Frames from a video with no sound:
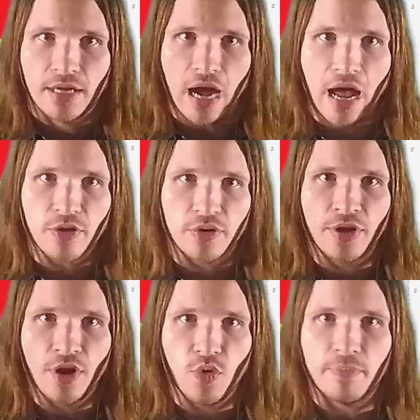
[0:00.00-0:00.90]
I don't
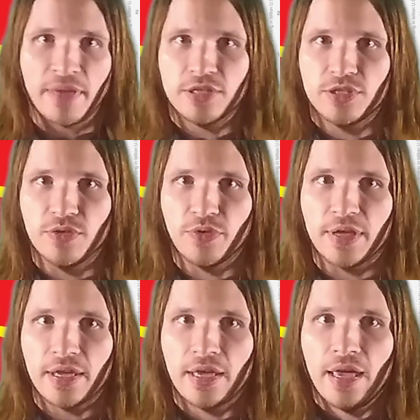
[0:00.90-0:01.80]
know what makes you think
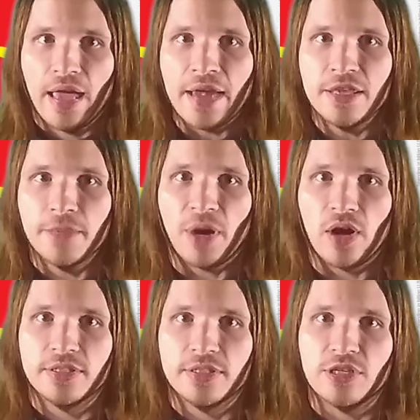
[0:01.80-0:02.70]
any of the
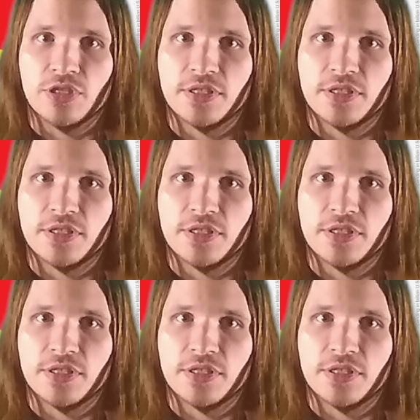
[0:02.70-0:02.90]
politicians